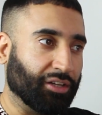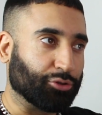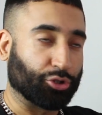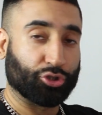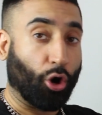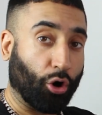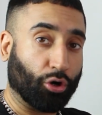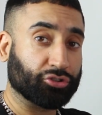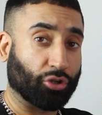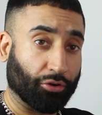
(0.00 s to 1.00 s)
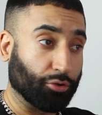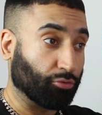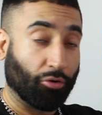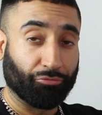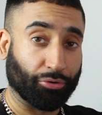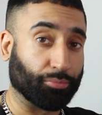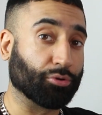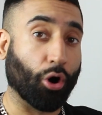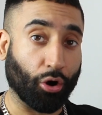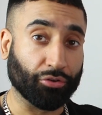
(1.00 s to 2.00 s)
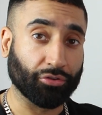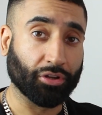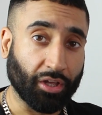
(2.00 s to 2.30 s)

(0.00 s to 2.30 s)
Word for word: the source, or you come from God.